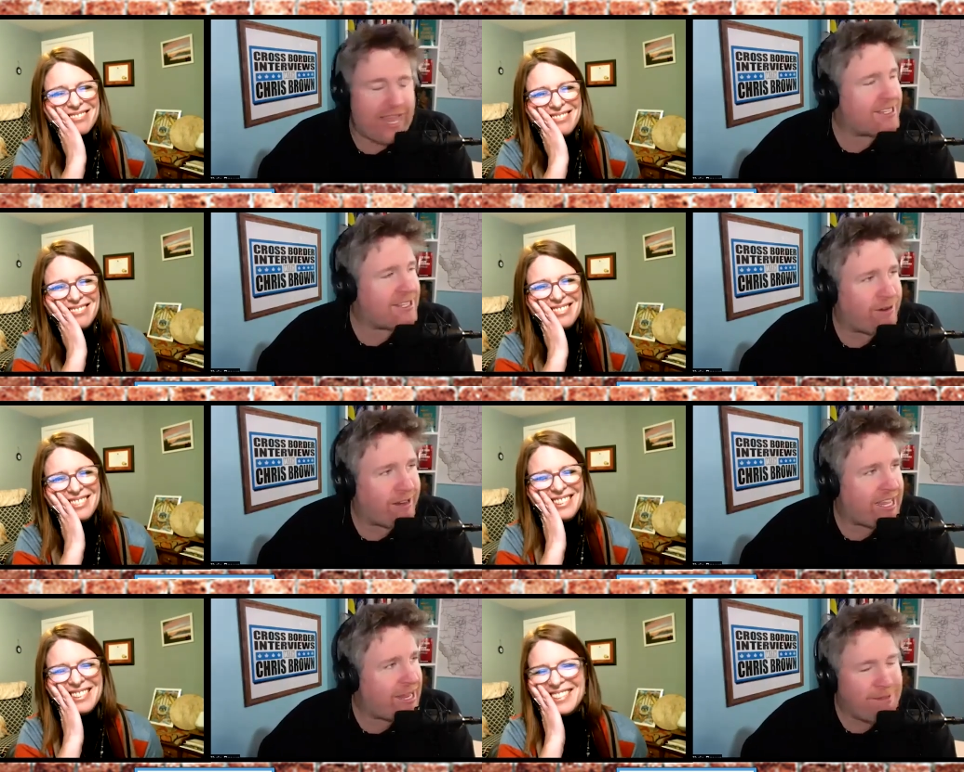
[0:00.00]
Speaker 1: That's the
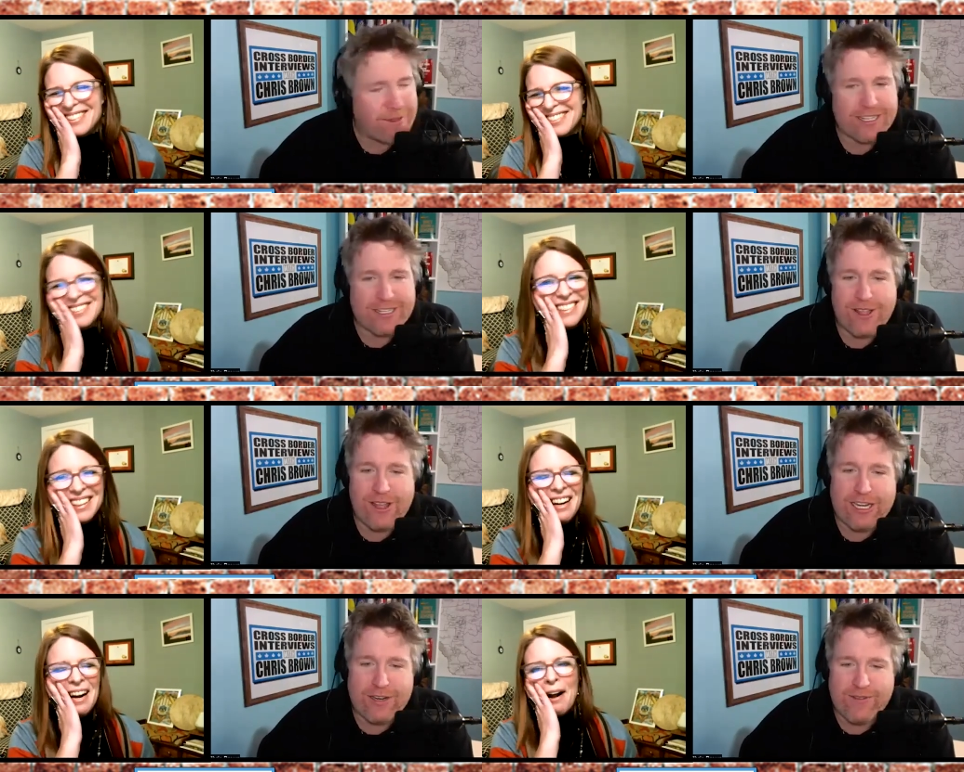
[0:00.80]
great thing about these
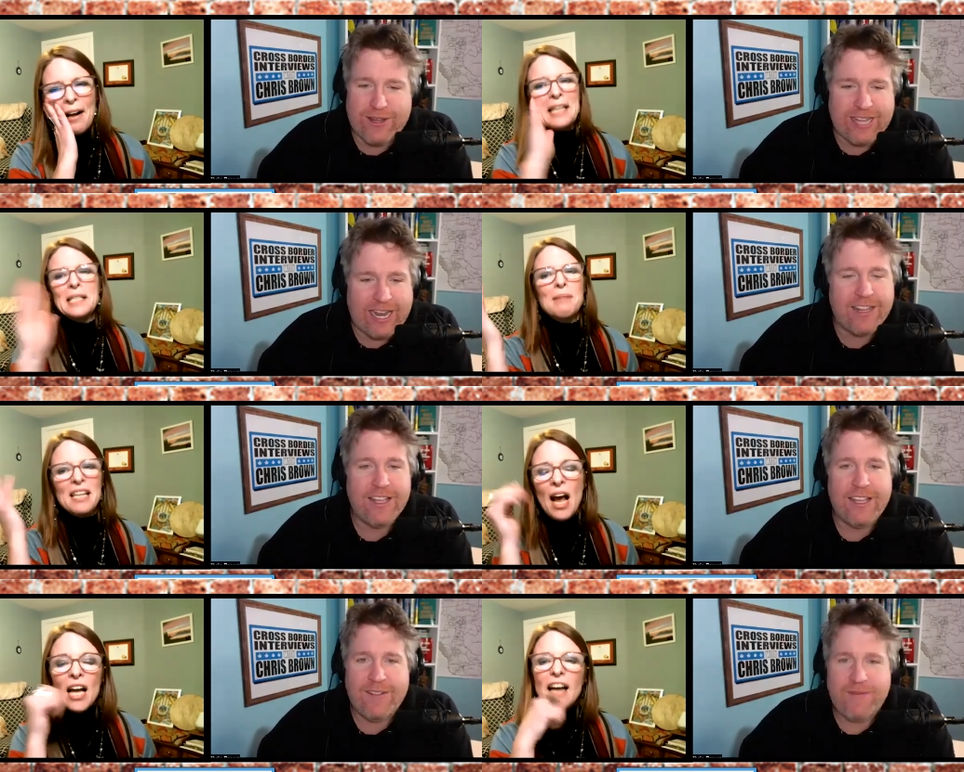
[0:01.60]
long interviews. And, my,
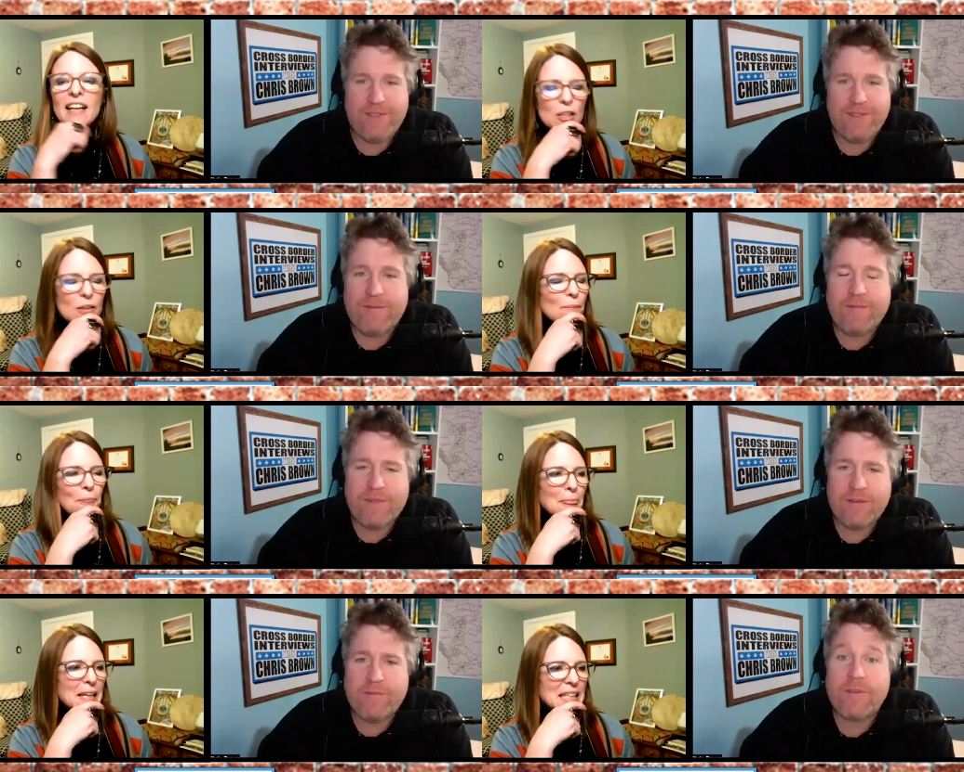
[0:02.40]
Speaker 2: and do
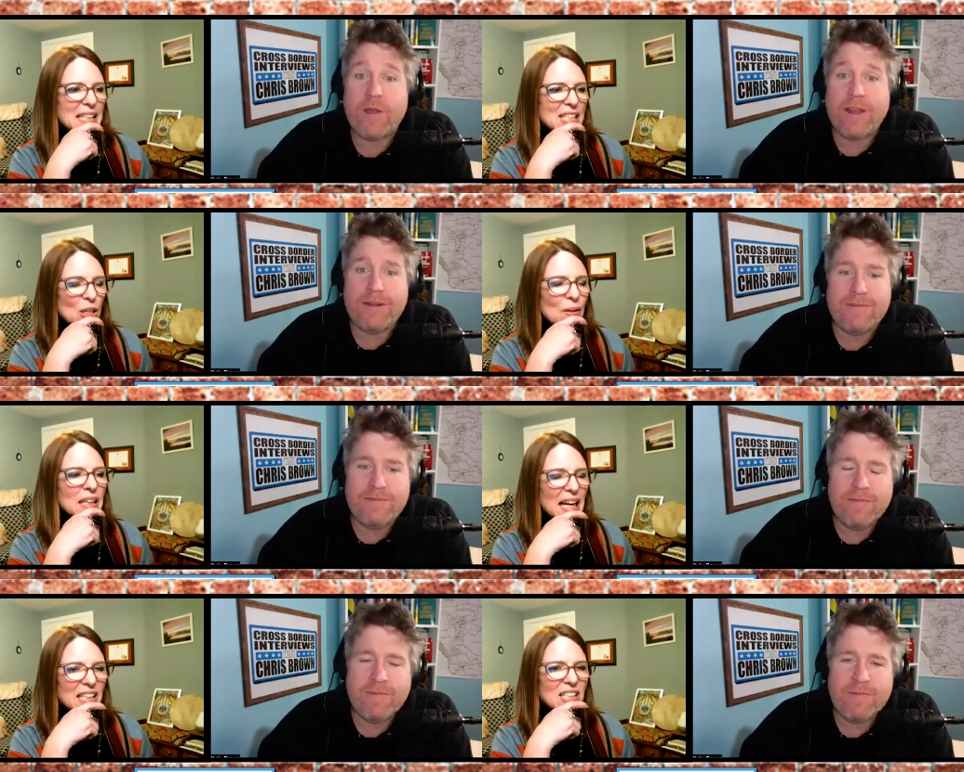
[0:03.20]
you know what?
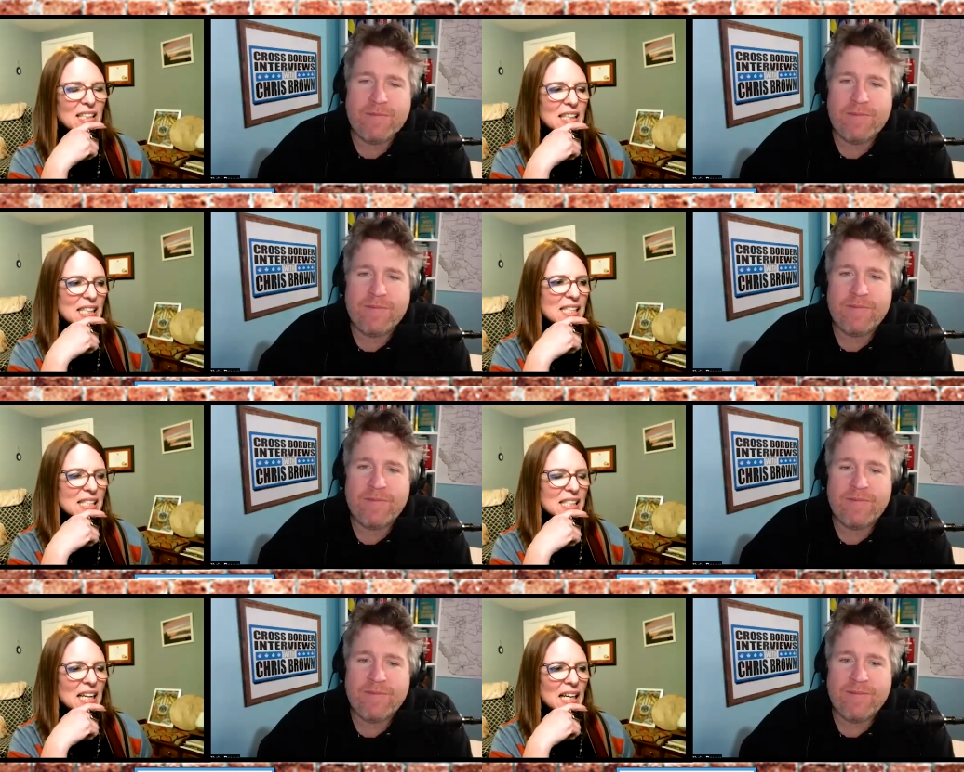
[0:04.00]
Actually, this,
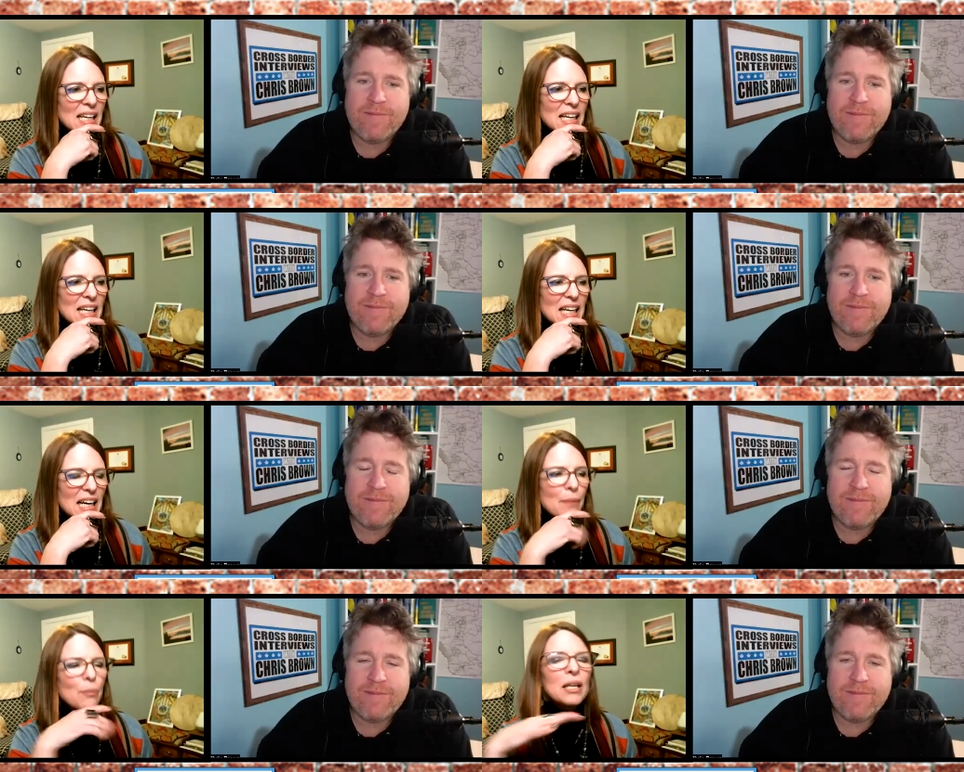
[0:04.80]

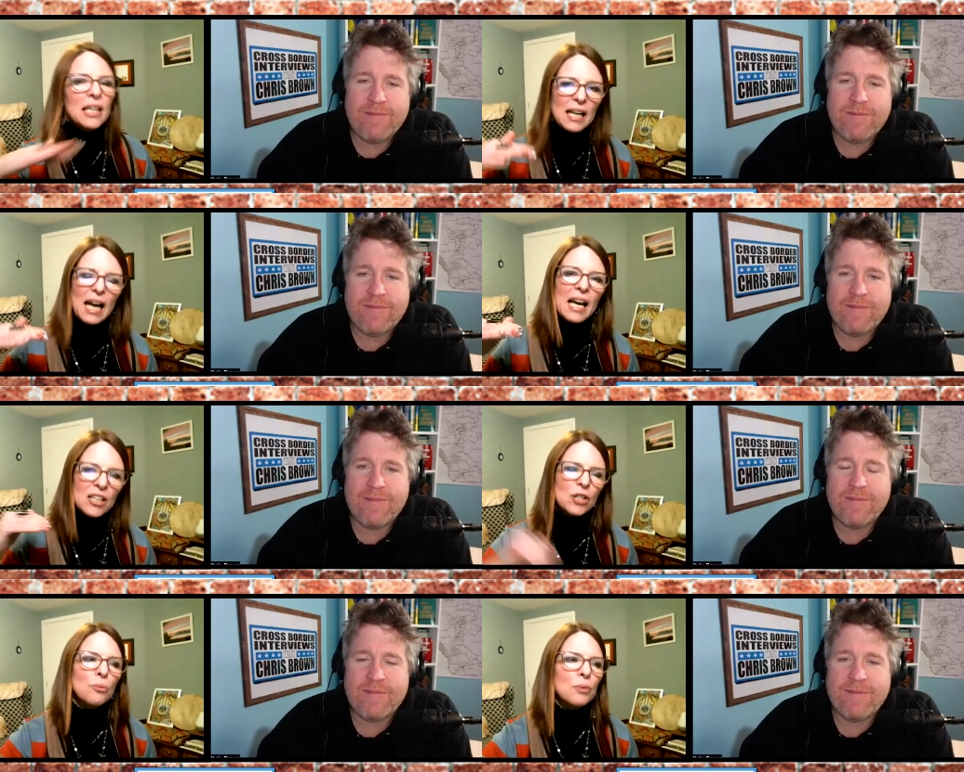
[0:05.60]
I really, I
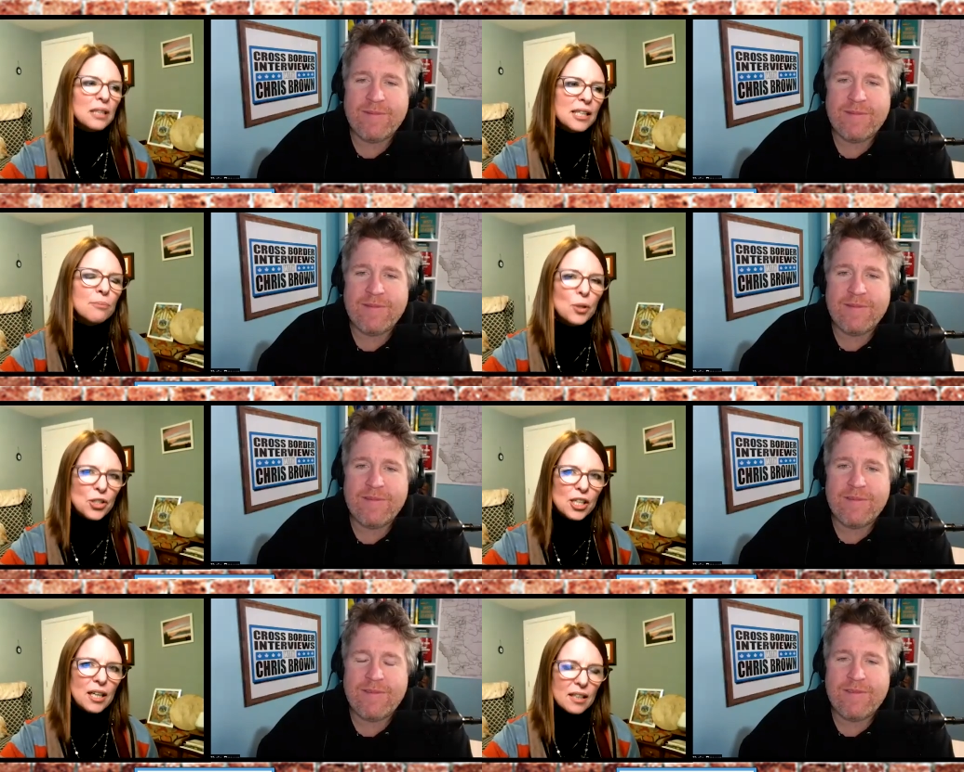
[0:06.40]
actually really
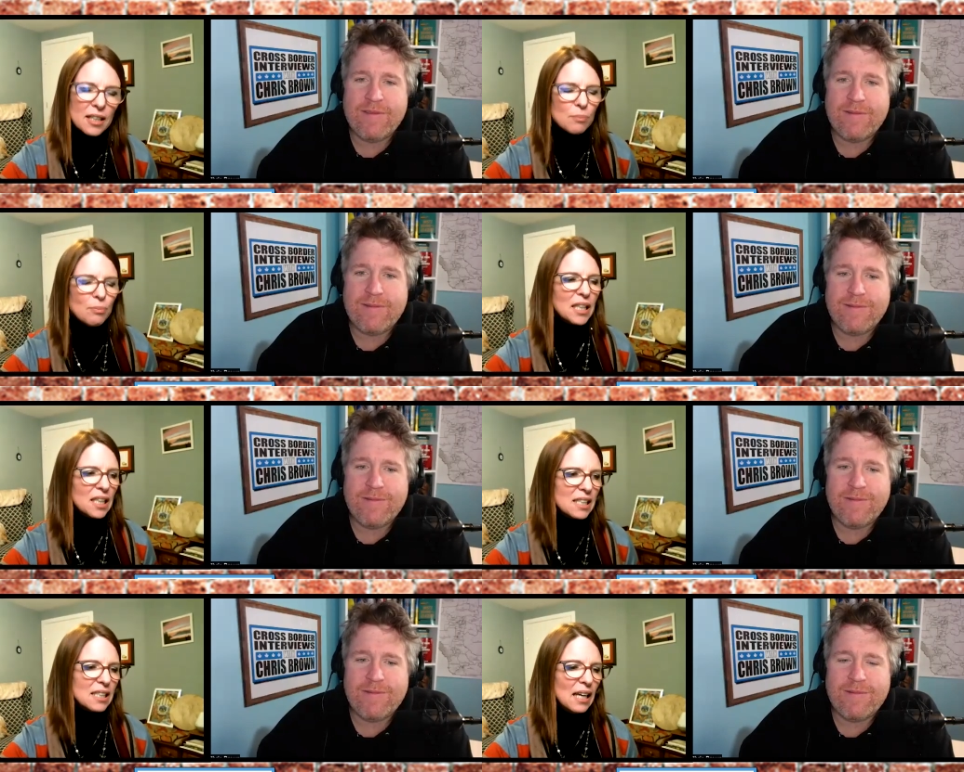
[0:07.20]
appreciate this
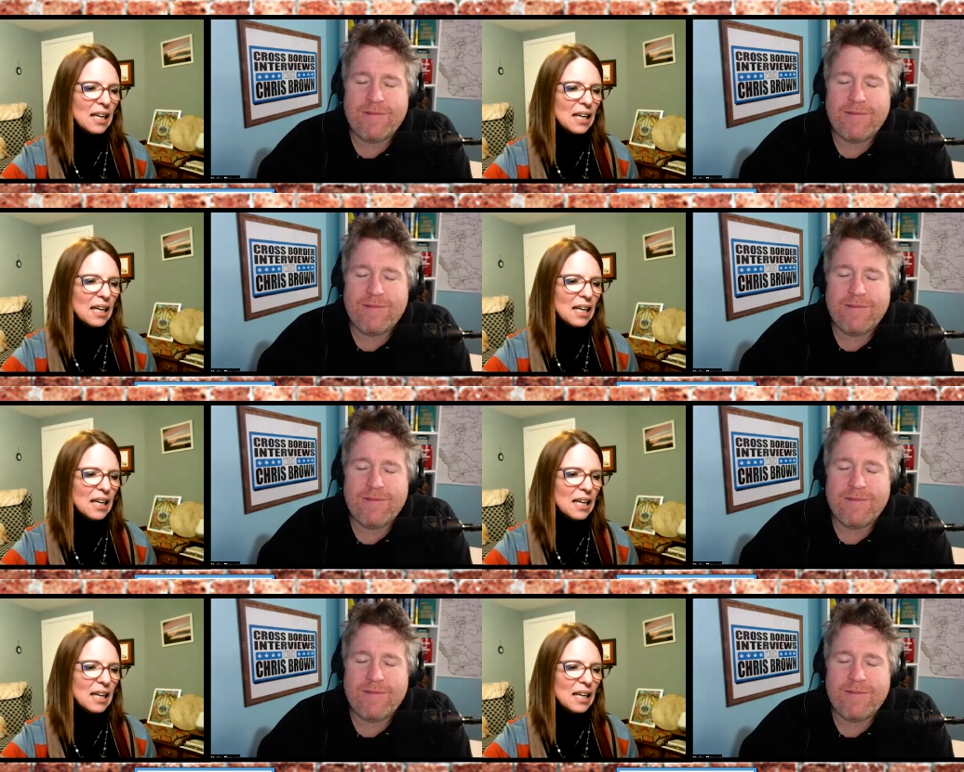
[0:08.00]
because